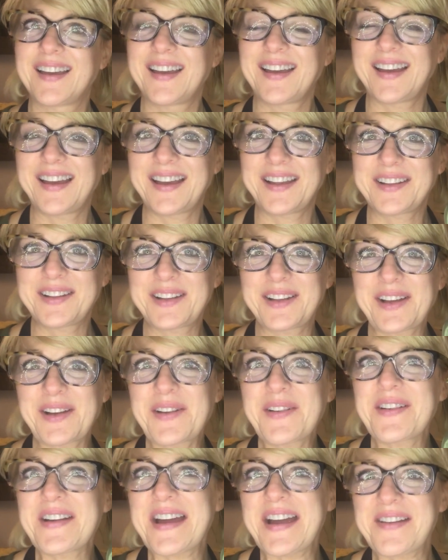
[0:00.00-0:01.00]

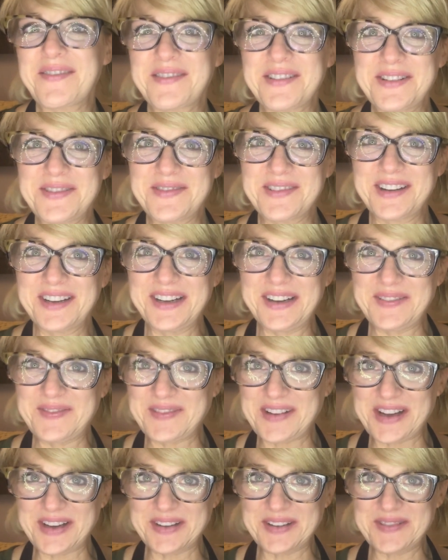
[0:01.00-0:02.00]
Hello everyone and
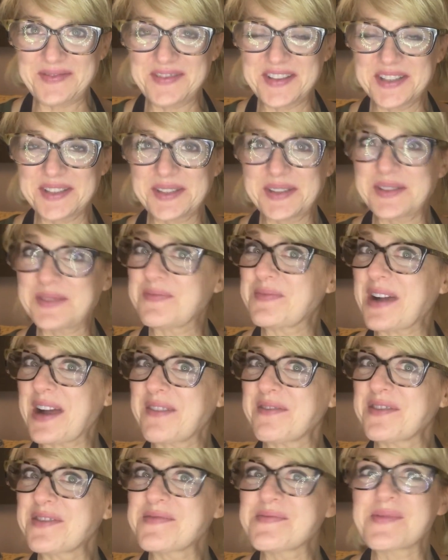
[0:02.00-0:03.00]
welcome. This is Brett
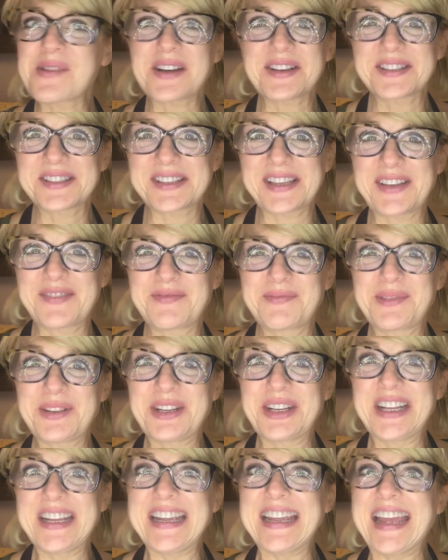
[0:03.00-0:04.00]
from Boss Life
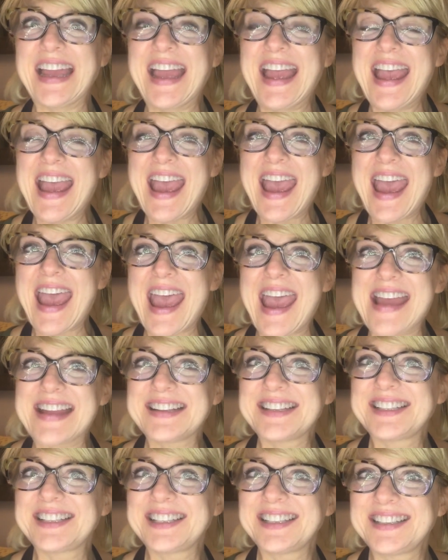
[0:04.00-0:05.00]
Beauty, and
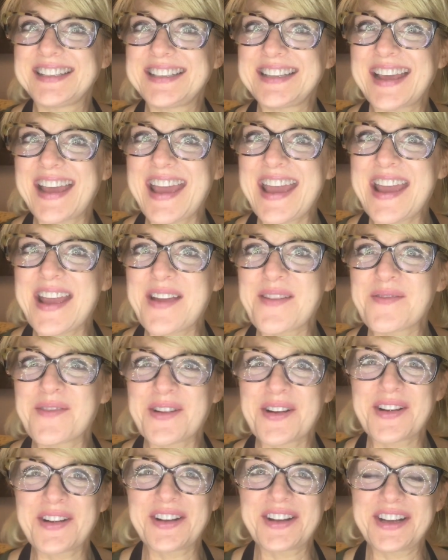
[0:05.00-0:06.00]
today we're
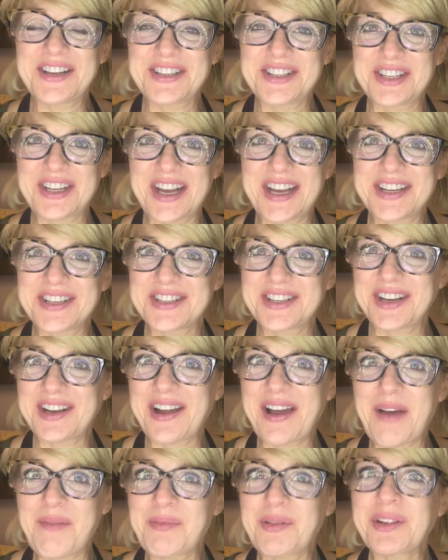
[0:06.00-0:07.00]
going to change it
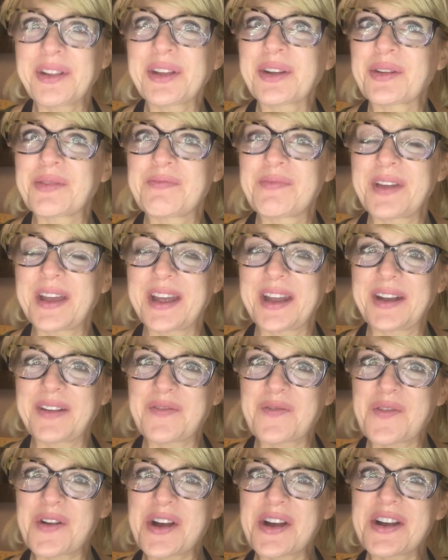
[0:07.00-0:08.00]
up a little bit.
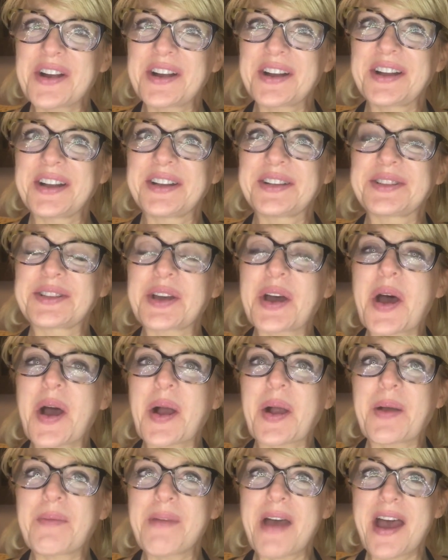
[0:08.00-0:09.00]
We're going to talk
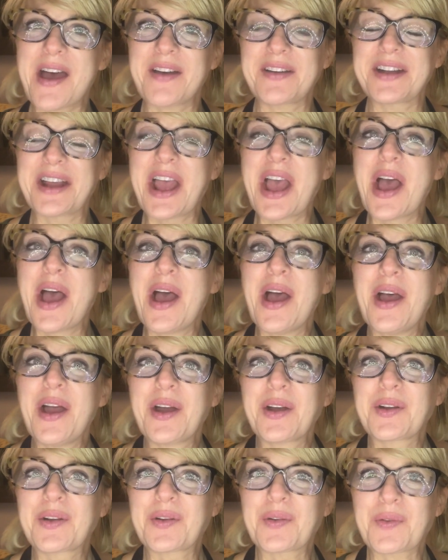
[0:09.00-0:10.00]
about
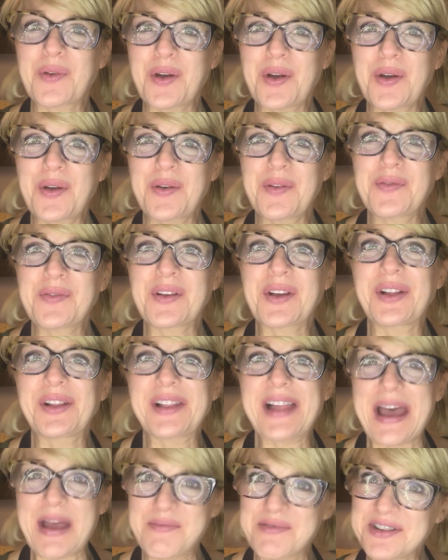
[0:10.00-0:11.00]
Grove
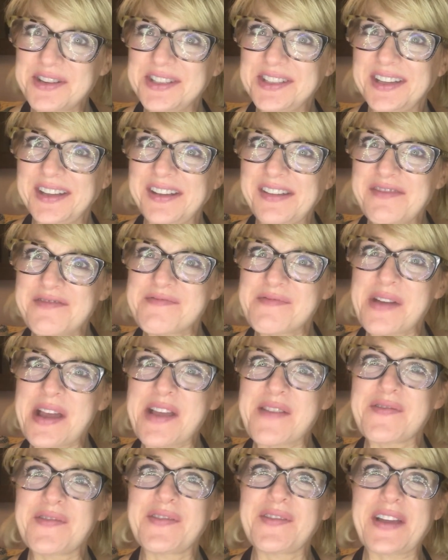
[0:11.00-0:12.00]
Collaborative, my
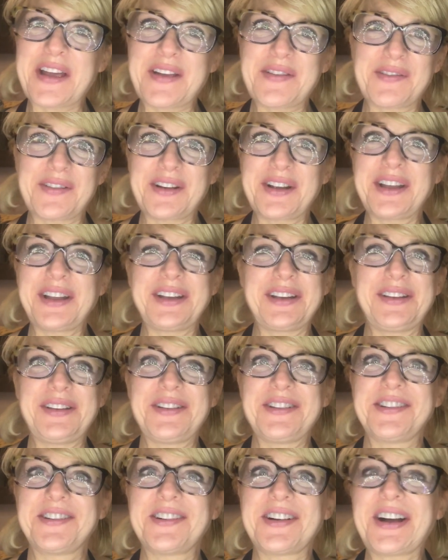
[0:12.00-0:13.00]
favorite
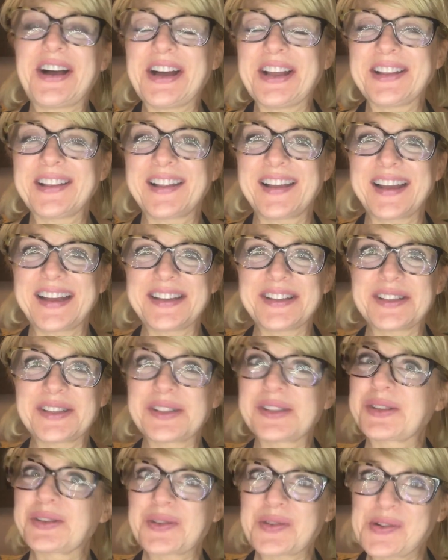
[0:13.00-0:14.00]
new online
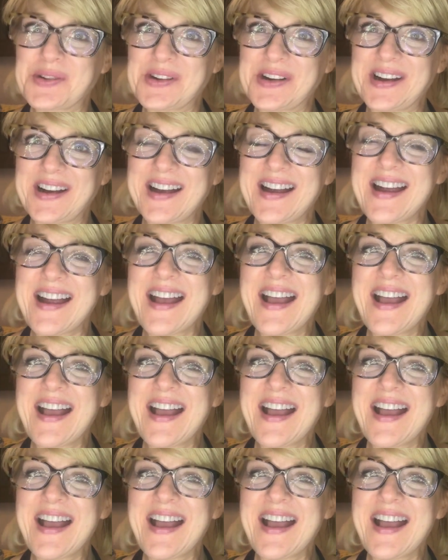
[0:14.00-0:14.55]
store.